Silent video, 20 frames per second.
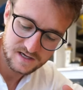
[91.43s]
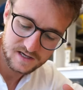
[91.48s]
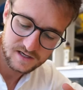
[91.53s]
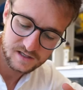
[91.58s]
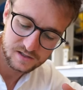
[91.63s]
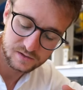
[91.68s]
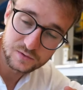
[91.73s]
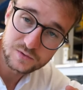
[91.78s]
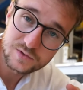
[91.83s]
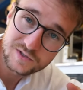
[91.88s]

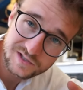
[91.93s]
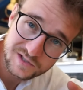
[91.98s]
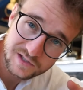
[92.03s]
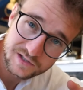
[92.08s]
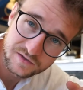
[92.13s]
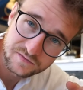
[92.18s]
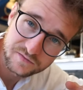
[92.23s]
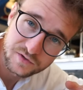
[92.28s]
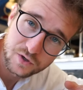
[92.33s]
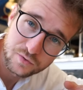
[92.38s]
It looks
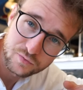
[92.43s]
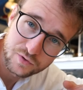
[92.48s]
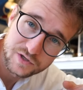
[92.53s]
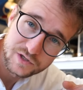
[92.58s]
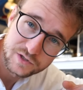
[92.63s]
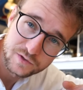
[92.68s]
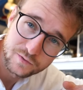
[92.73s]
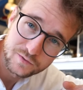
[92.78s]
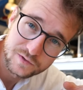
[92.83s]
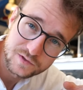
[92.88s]
like I've got a
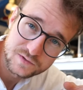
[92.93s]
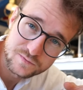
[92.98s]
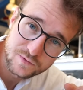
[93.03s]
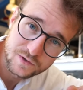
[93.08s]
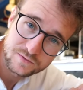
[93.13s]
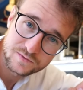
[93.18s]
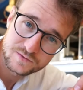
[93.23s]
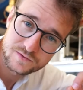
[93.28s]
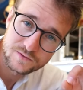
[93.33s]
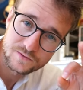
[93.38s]
runny yolk as
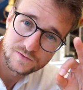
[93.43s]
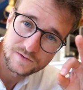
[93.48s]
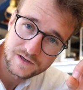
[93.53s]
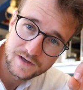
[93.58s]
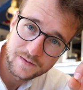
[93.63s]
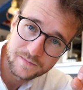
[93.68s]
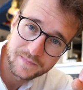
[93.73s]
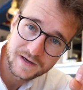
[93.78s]
well, so it